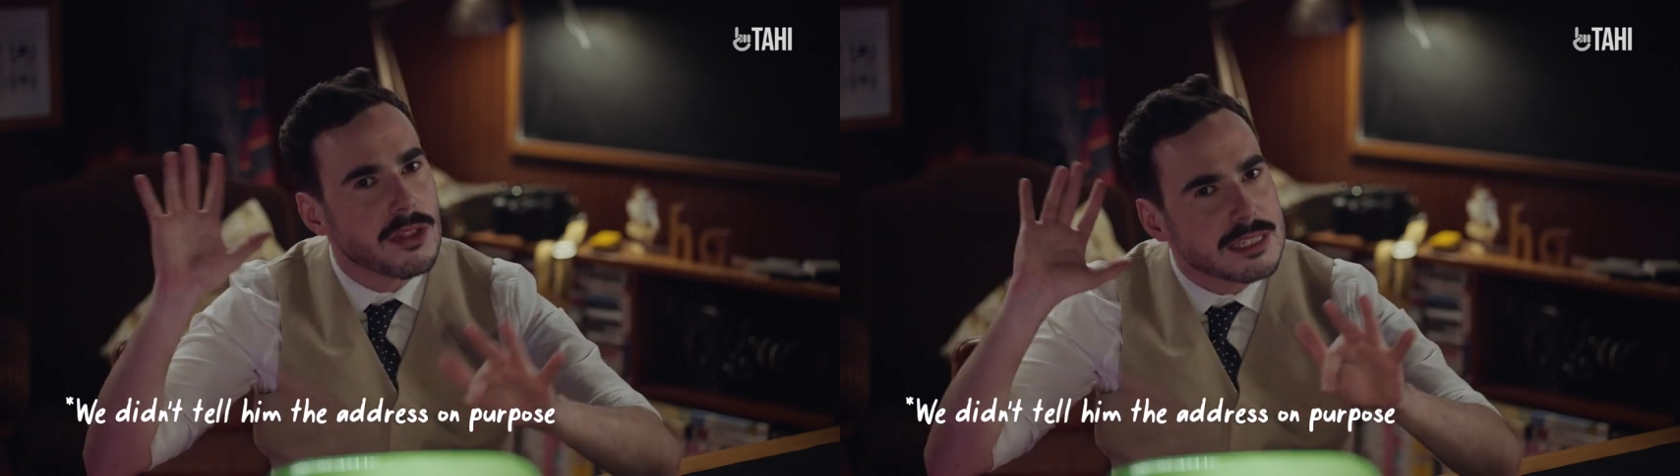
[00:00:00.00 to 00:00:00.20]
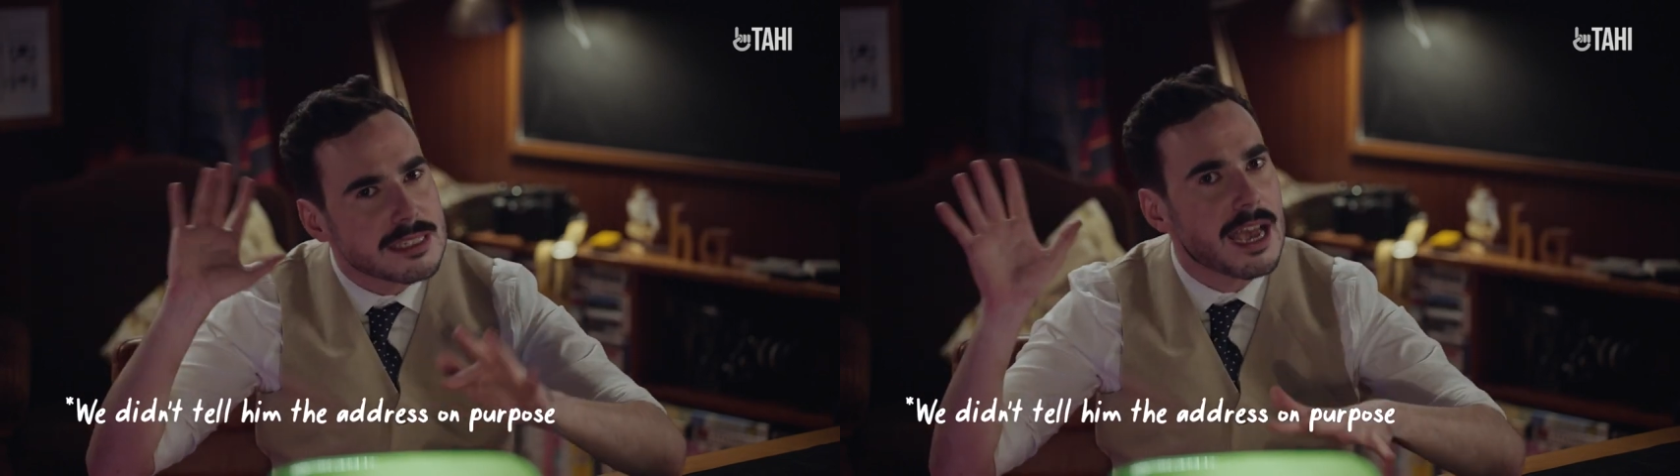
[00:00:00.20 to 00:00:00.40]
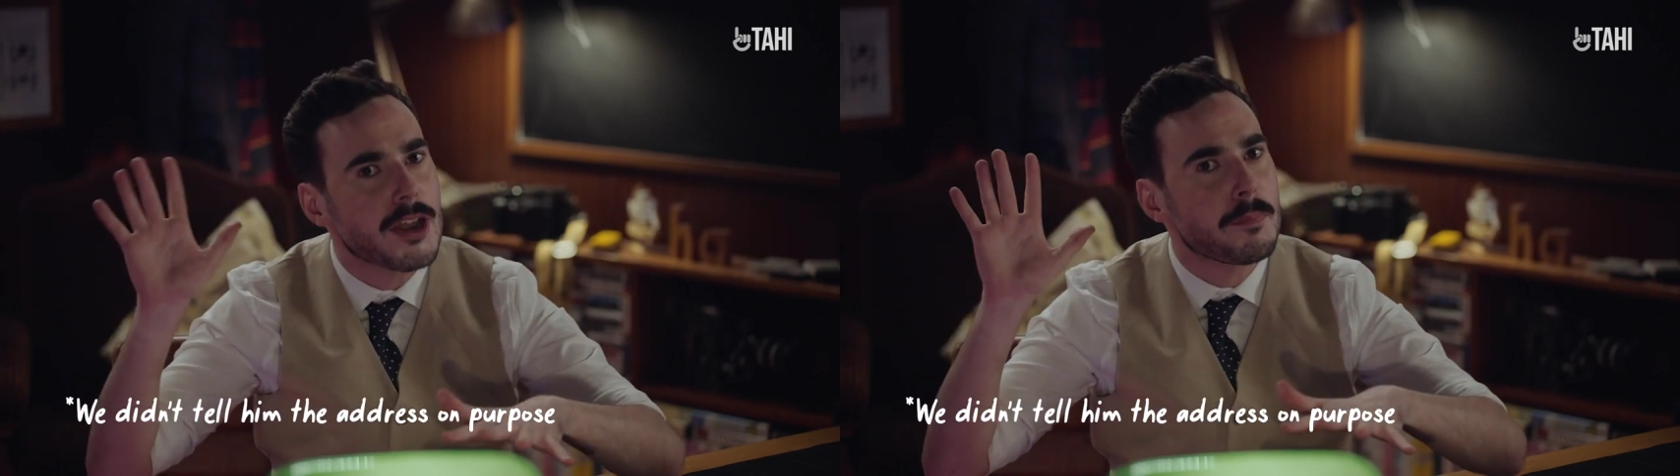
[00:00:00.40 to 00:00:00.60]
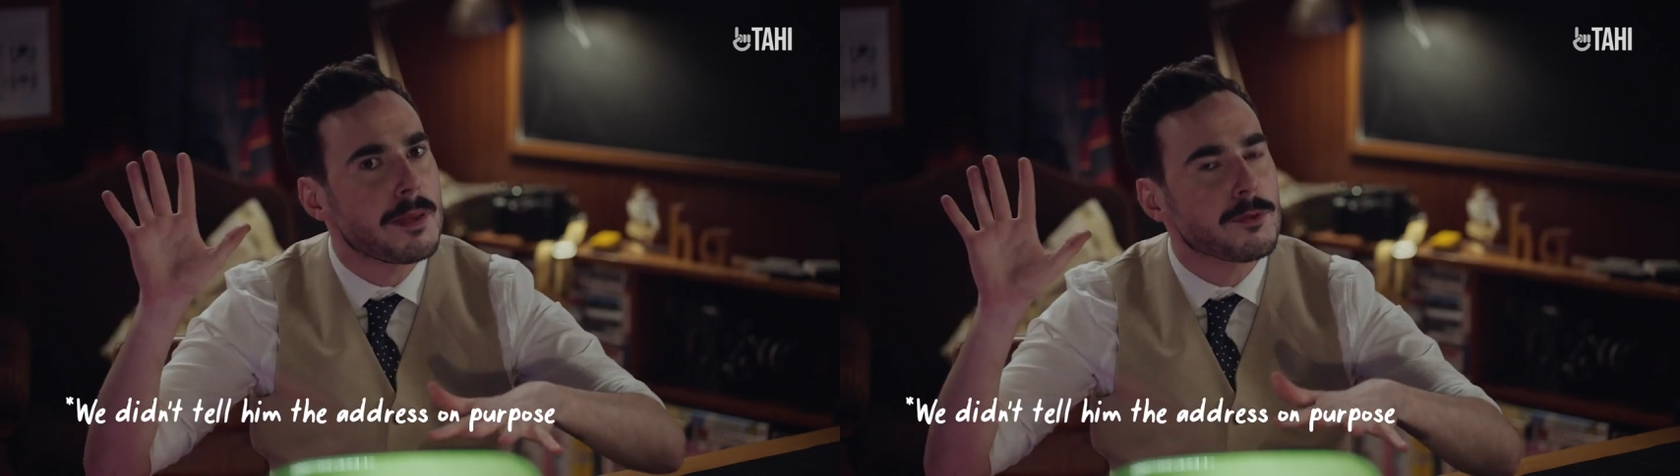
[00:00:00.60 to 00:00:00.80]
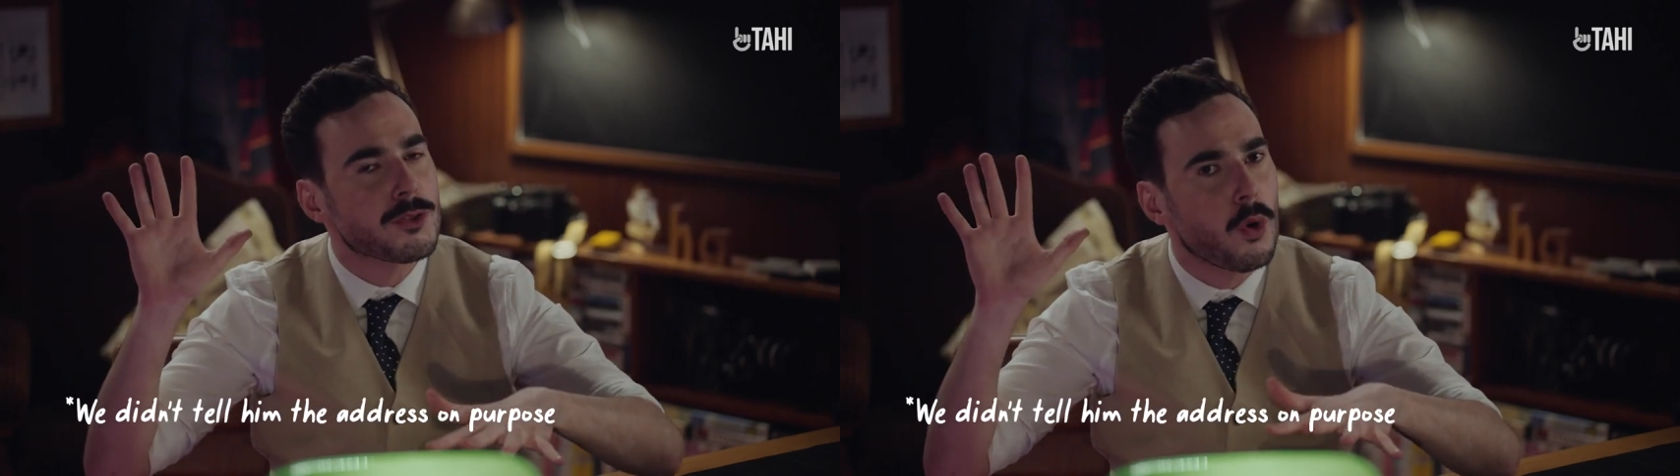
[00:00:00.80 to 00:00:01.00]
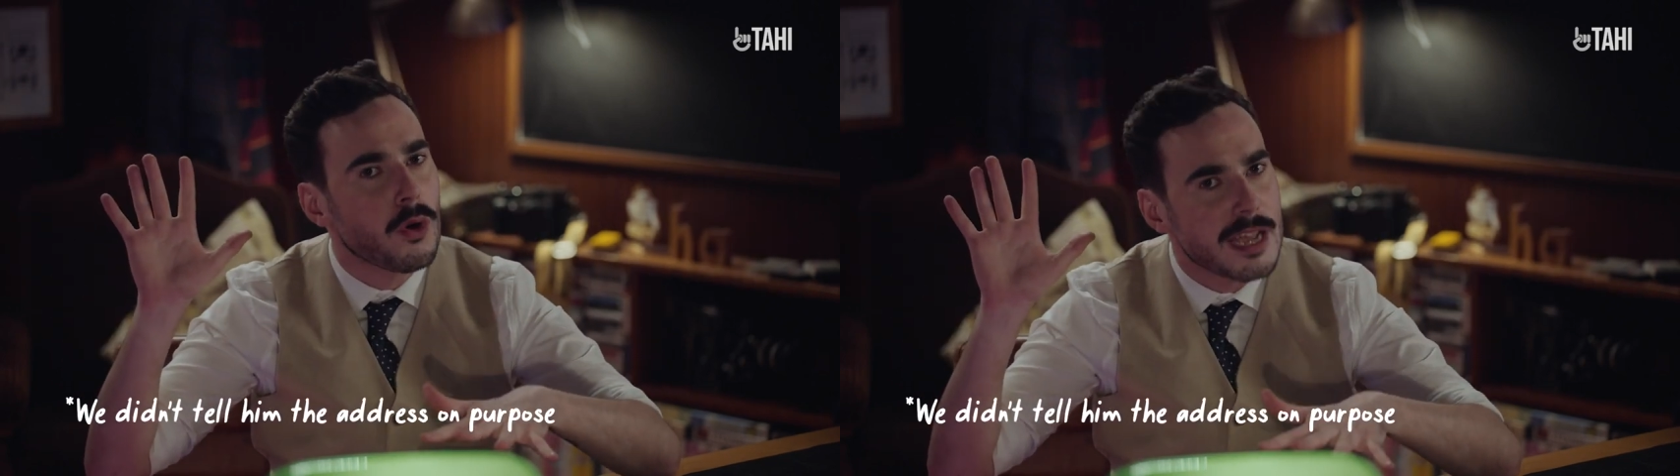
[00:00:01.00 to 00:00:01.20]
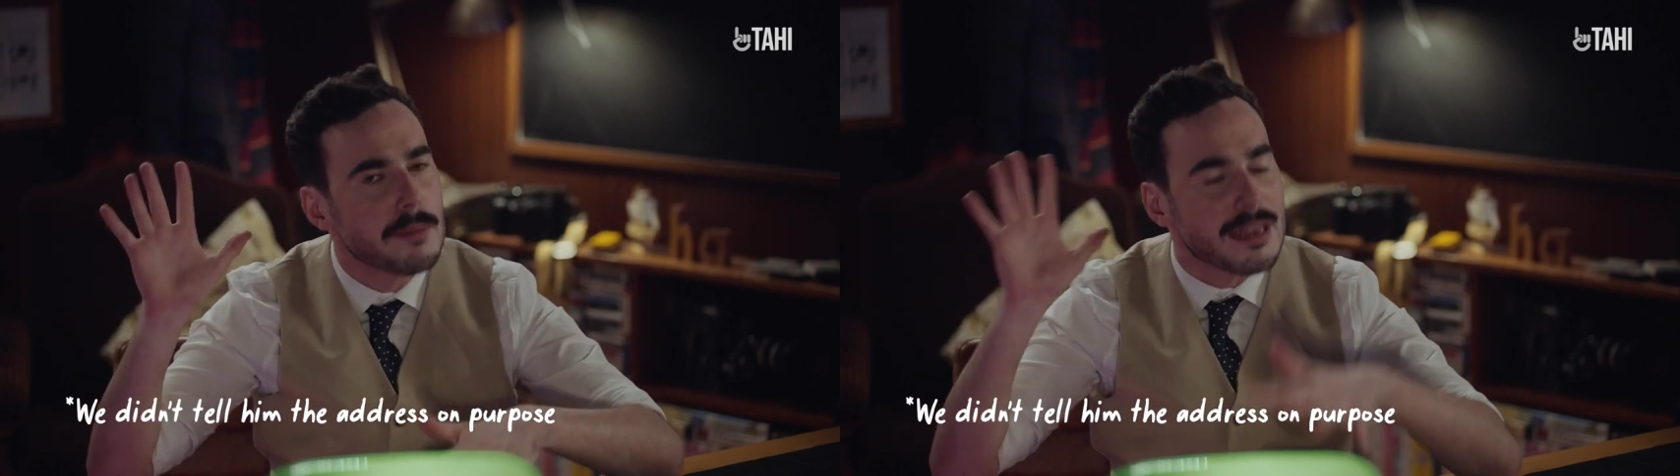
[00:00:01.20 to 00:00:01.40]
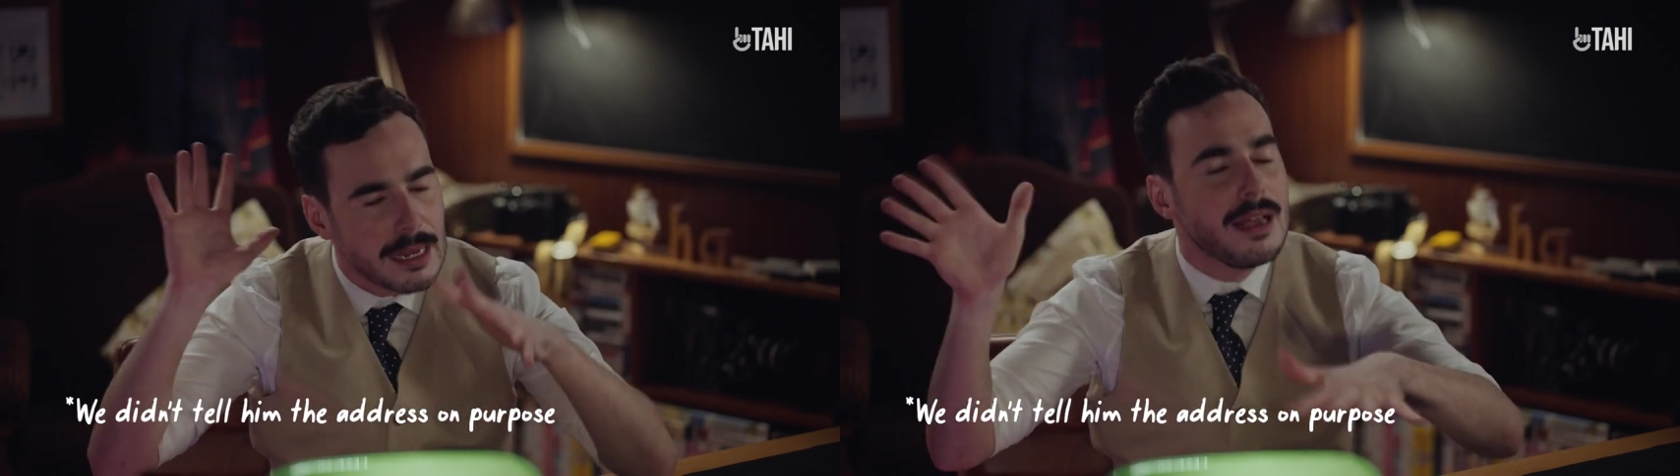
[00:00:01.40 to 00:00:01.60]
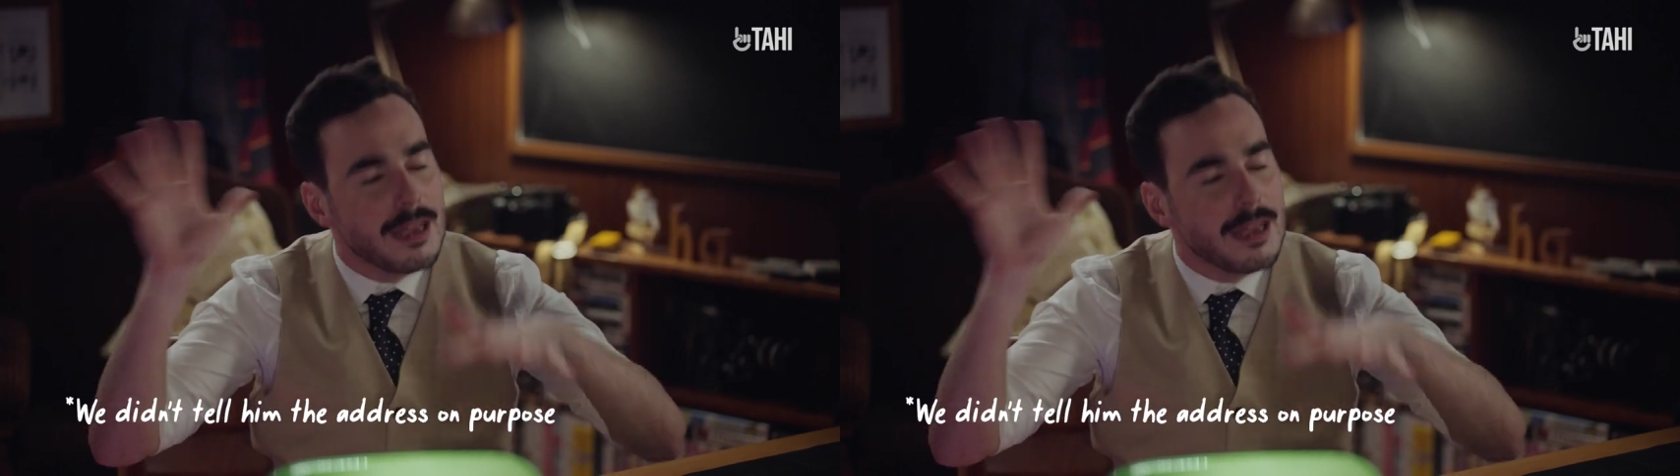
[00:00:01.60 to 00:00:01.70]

the sound of people talking, but